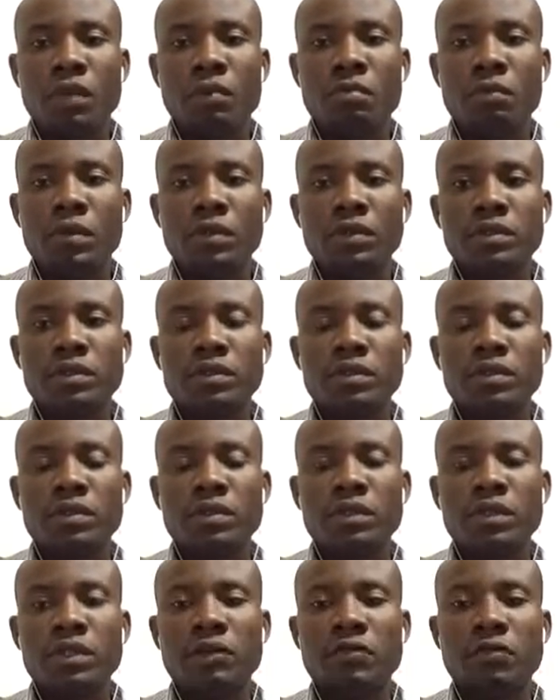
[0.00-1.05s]
But
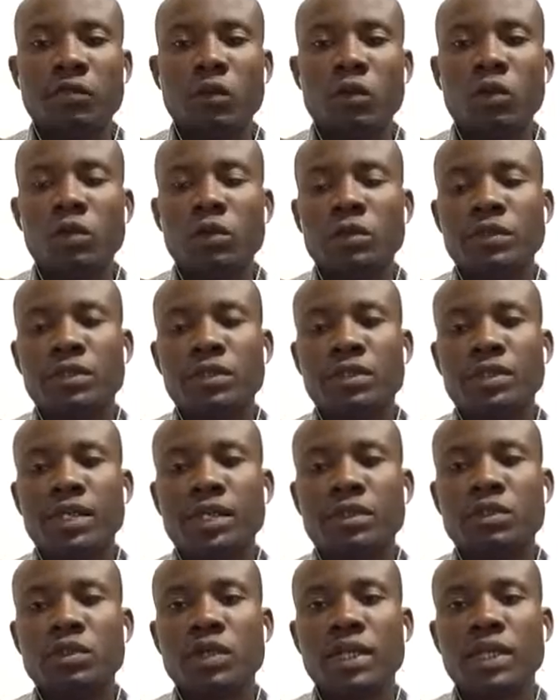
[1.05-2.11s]
the focus is
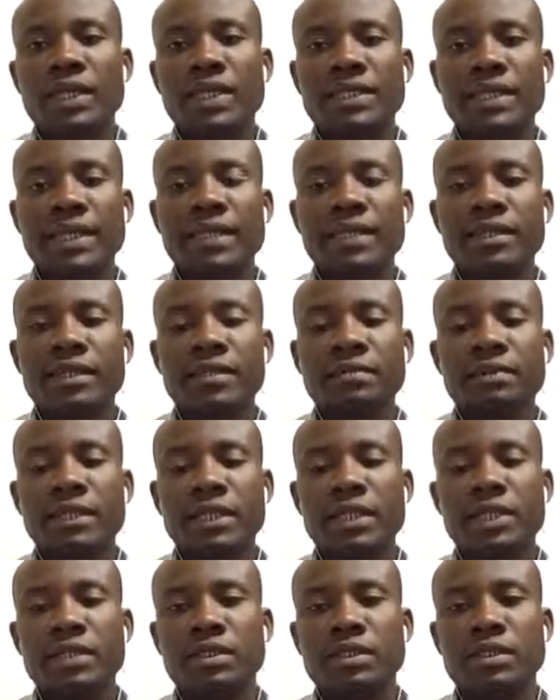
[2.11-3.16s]
actually
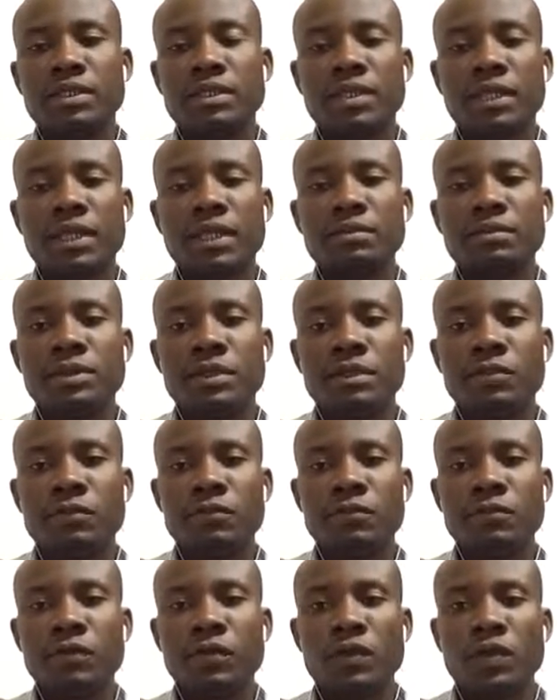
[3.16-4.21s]
telecommunication in terms of
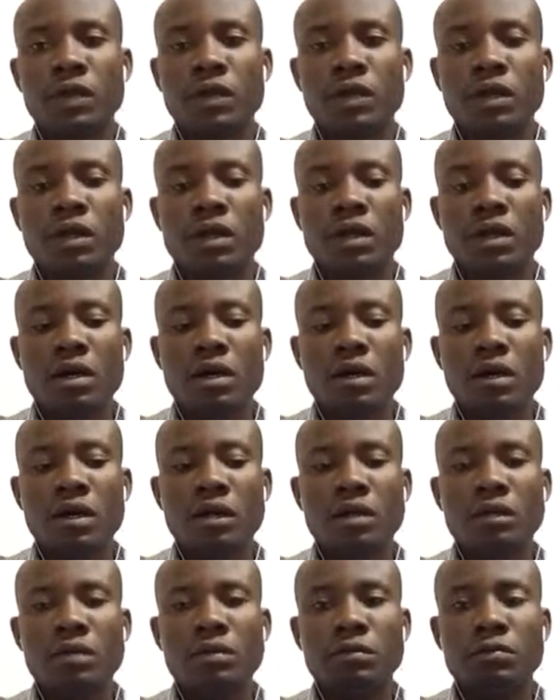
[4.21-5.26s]

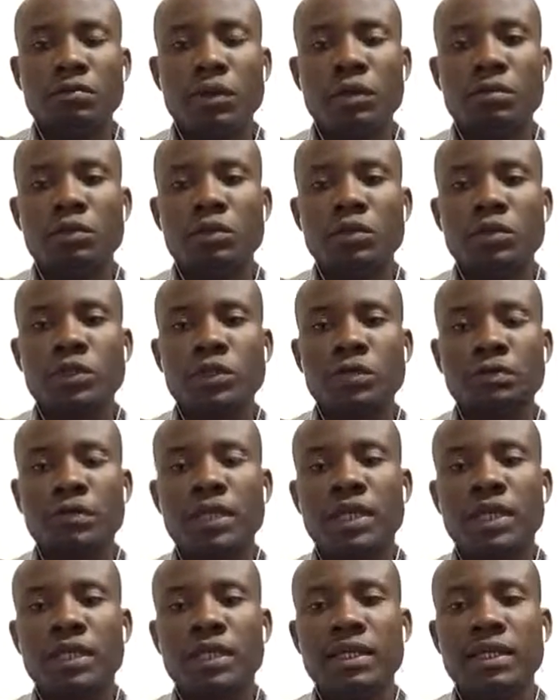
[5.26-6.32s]
people
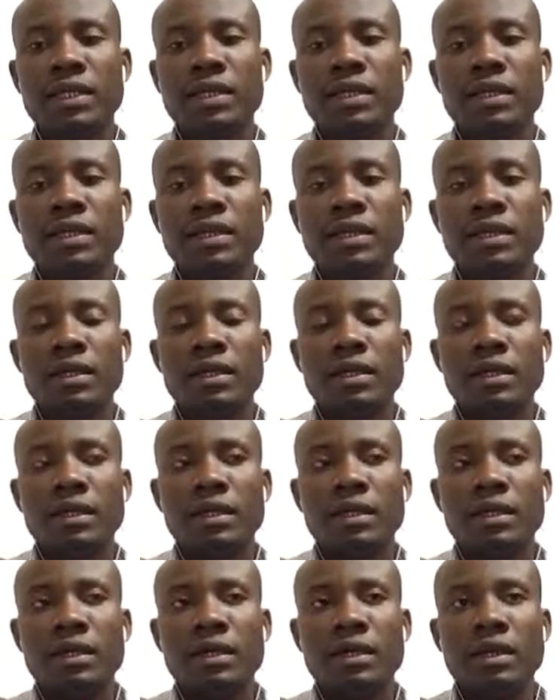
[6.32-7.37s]
speaking
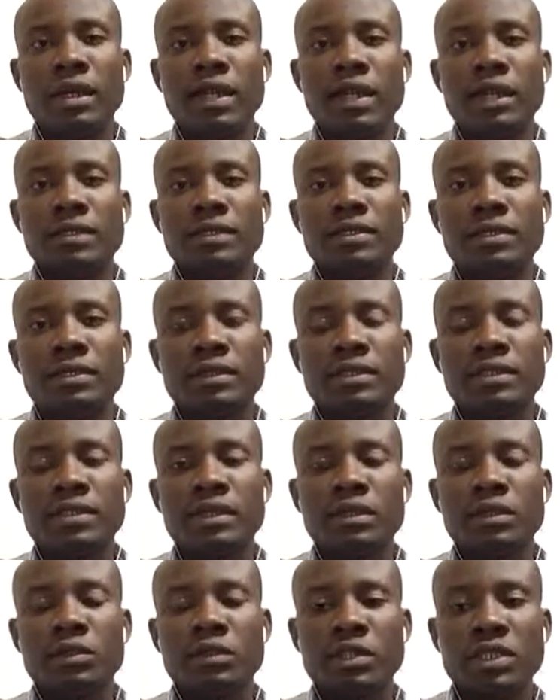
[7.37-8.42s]
and
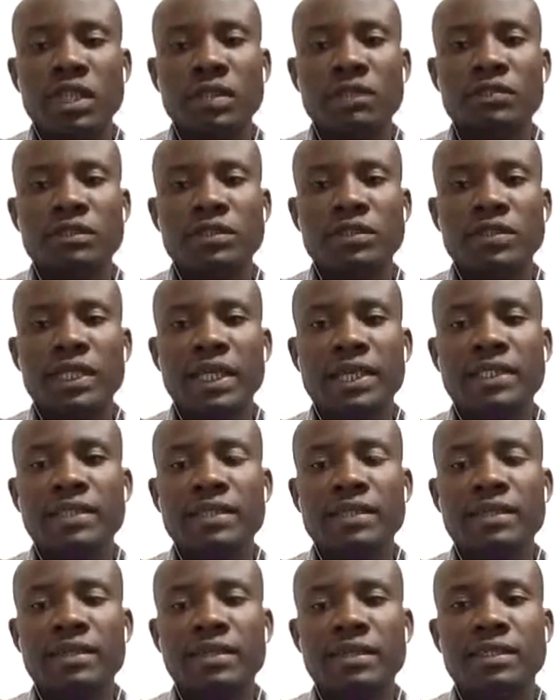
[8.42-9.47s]
the receivers
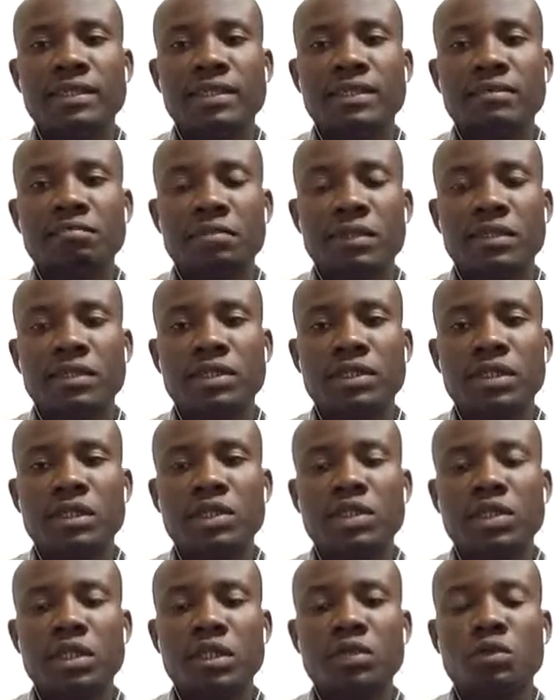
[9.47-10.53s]
getting this
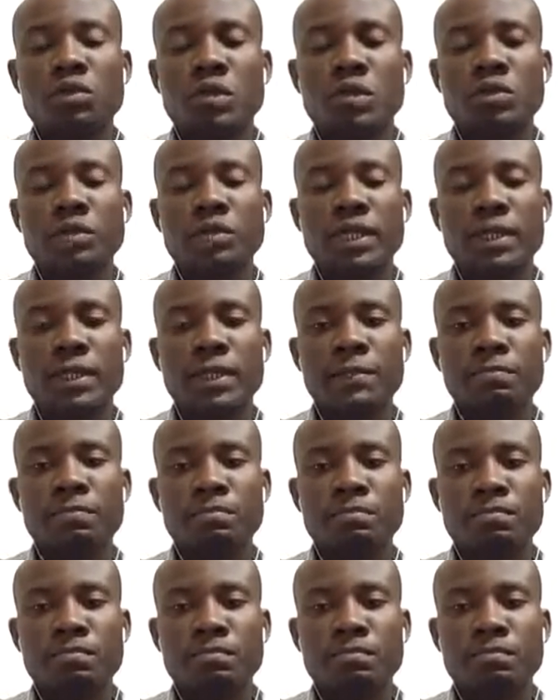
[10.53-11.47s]
message in real time.